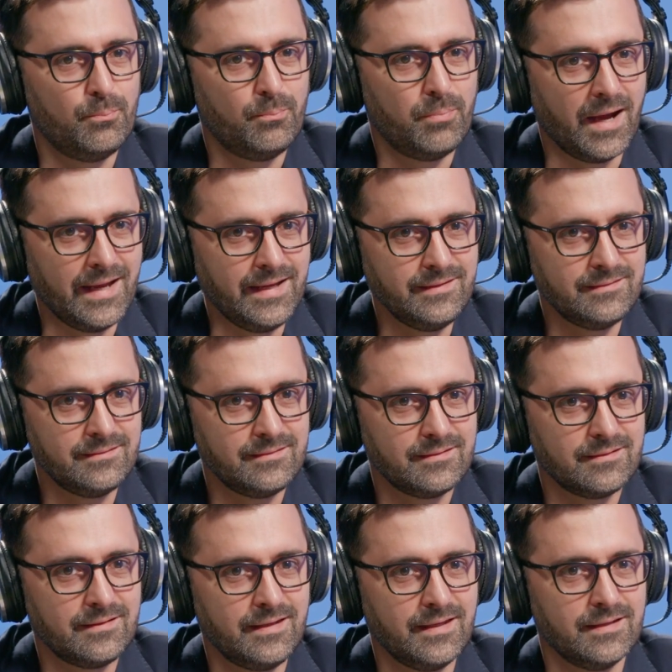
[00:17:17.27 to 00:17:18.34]

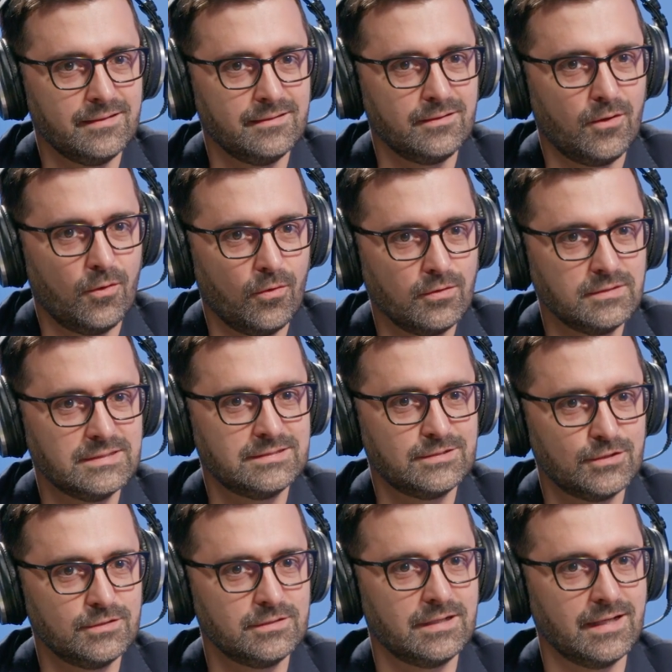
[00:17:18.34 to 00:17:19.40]
bite can cause a
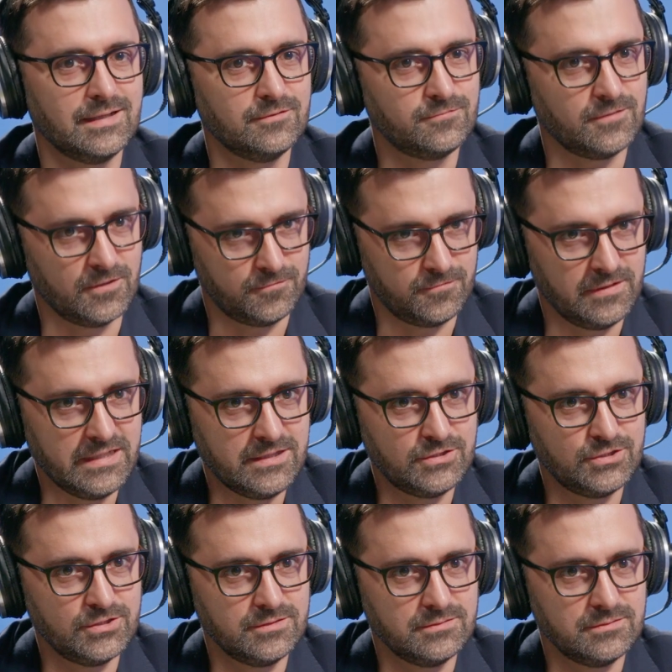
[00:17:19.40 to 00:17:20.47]
certain kind of
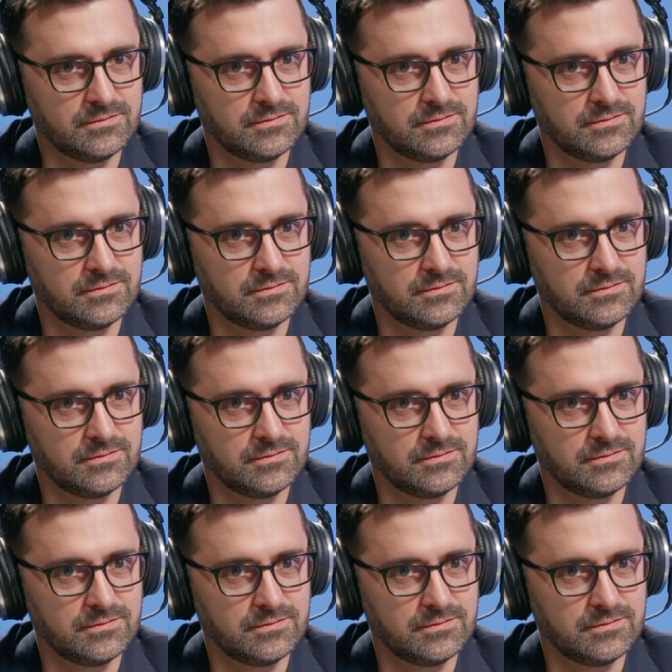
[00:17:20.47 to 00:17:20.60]
affliction,